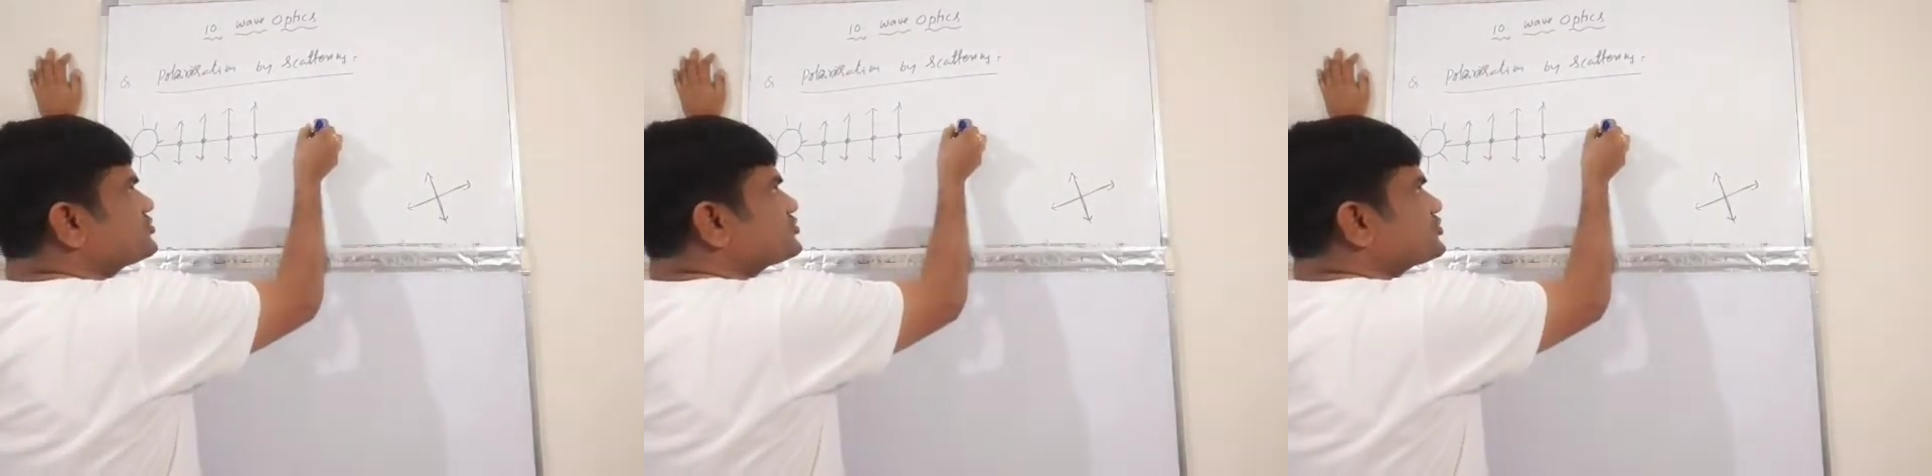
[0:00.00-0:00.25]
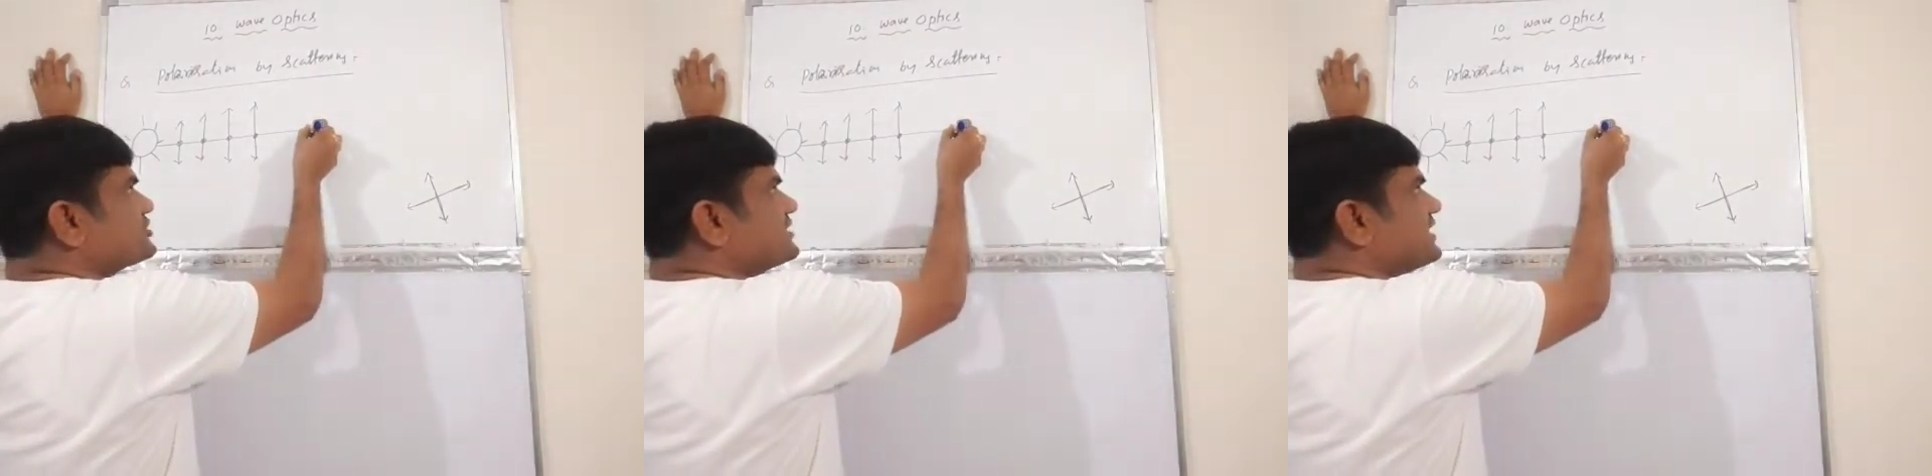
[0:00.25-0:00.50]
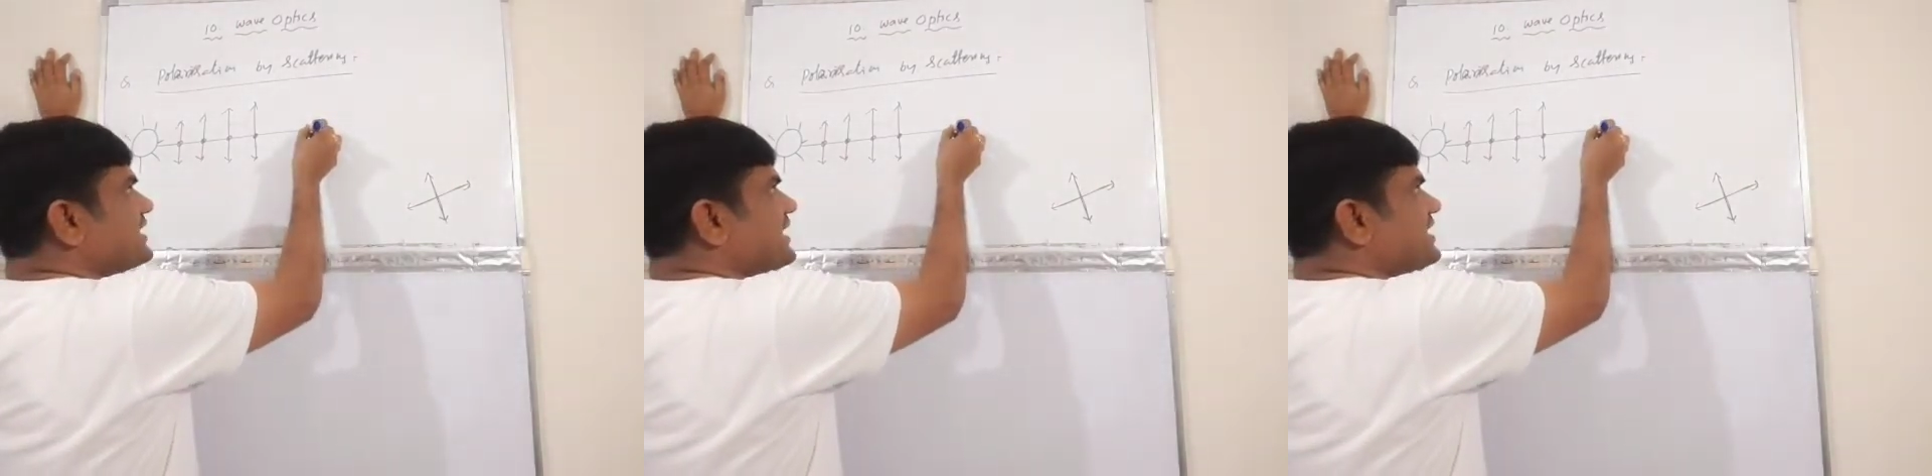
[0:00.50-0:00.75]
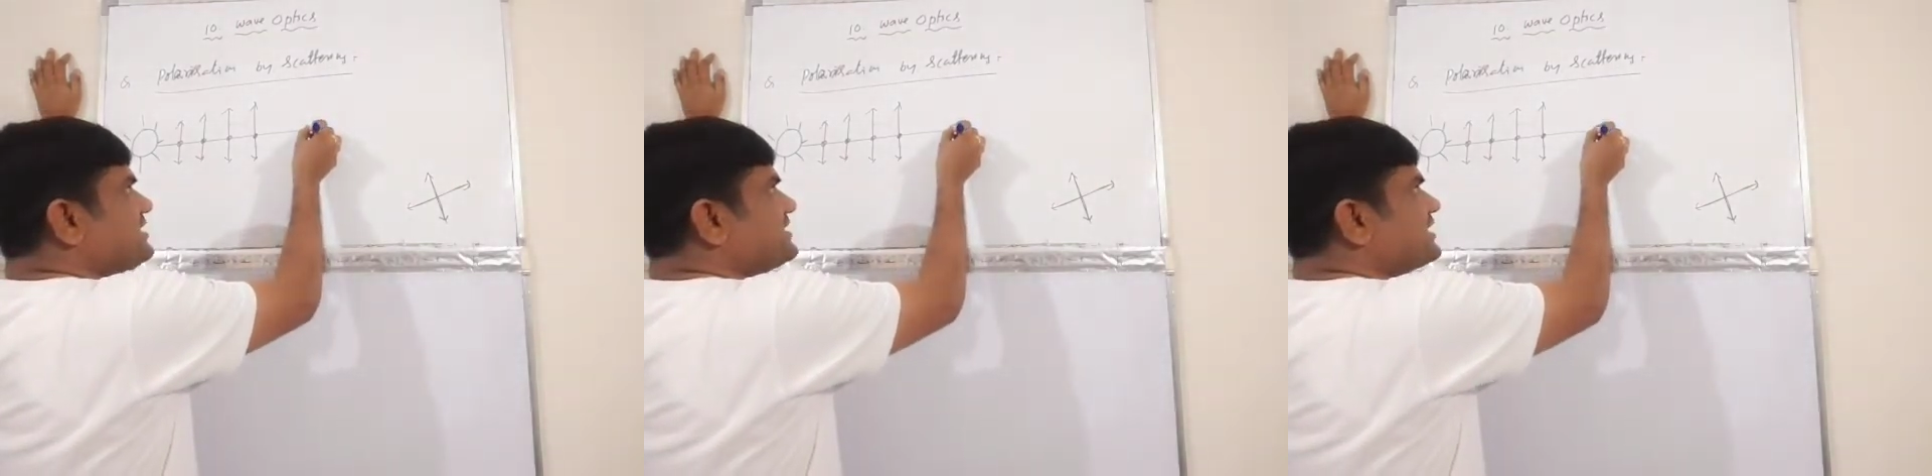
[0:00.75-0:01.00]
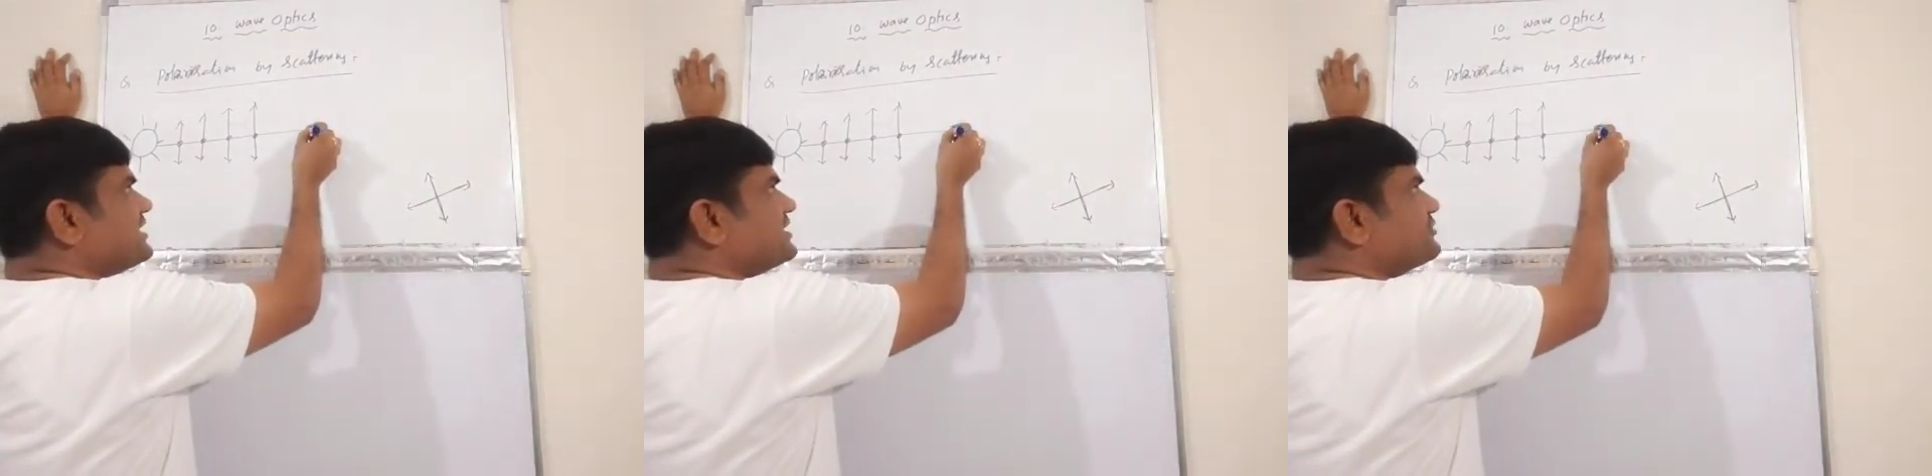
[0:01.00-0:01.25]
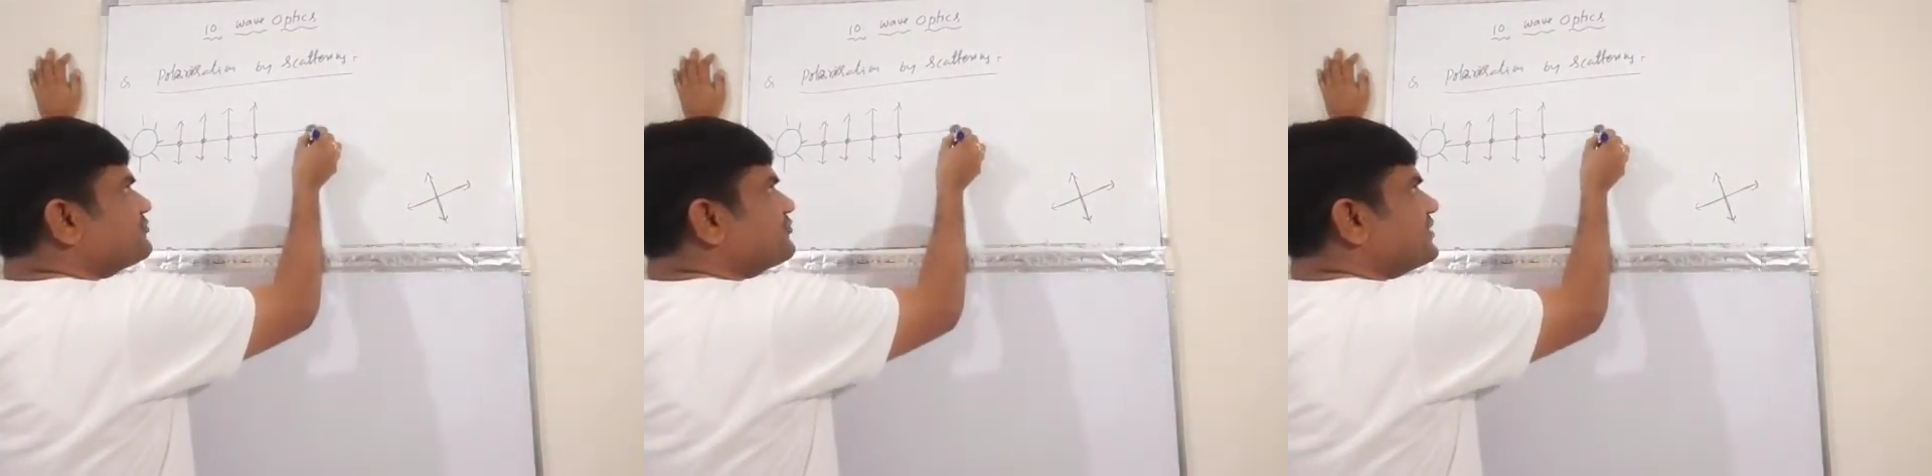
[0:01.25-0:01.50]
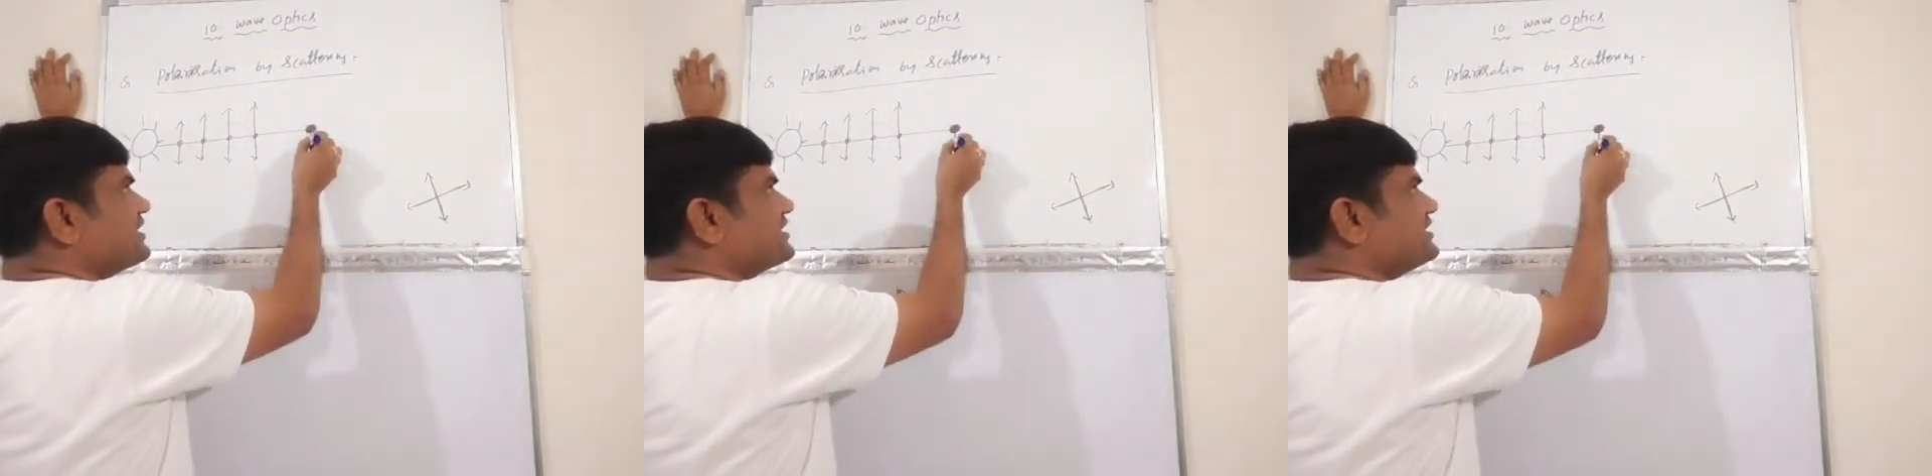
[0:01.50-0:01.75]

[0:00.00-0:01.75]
So the light can reflect